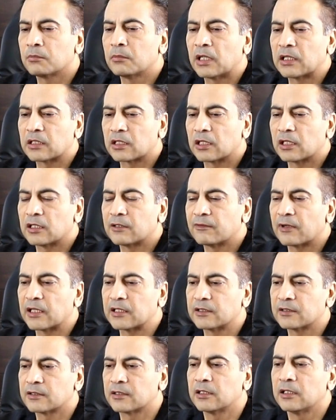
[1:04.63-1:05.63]
medical
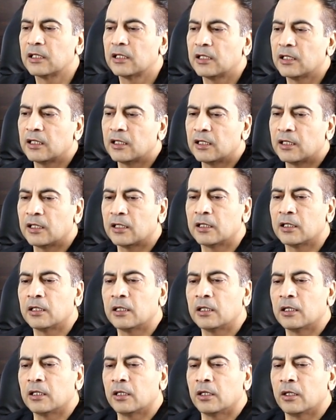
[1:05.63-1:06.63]
advice.
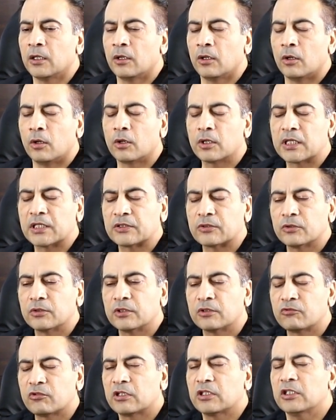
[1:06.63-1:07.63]
Okay, so the
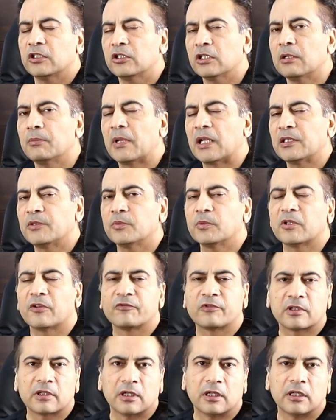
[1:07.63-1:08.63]
traditional management
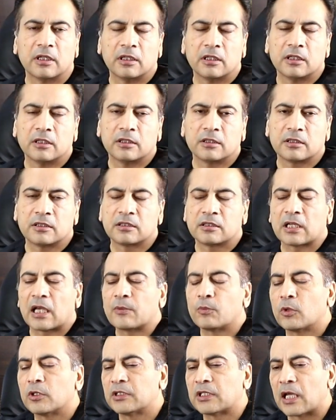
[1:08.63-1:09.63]
of
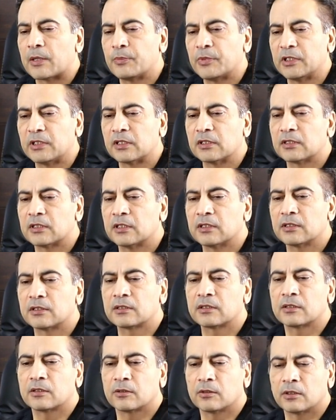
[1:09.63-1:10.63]
type 1 diabetes
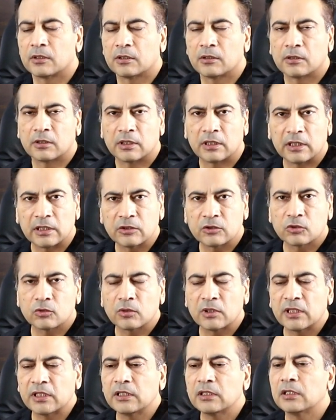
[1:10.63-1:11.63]
is
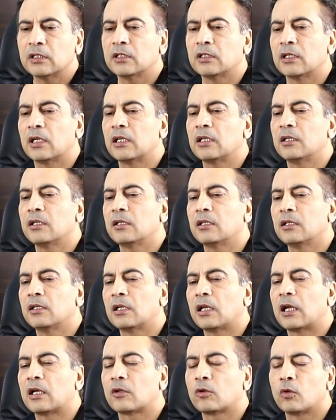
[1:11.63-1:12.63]
insulin
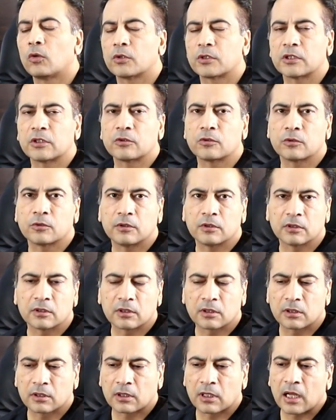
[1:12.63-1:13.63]
according to the
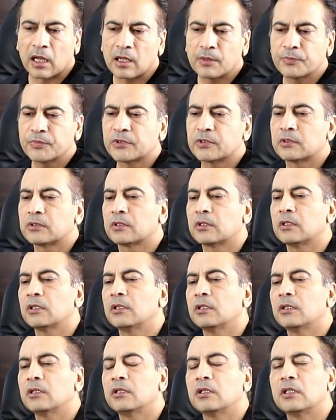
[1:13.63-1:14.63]
carbs
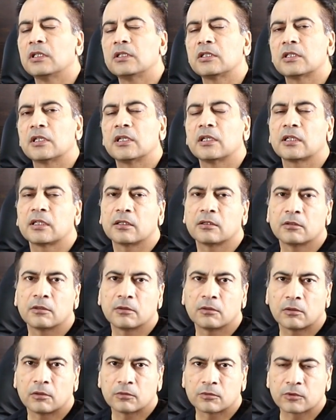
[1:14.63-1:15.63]
intake,
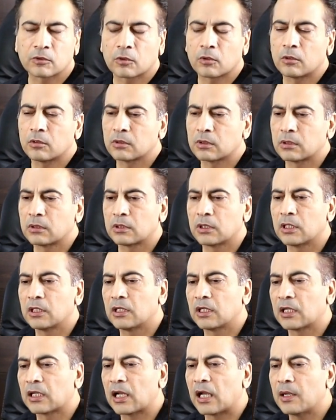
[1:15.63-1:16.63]
also called
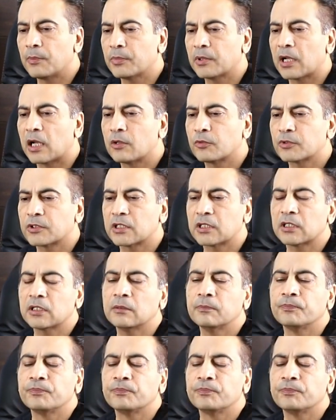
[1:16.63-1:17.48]
carb counting,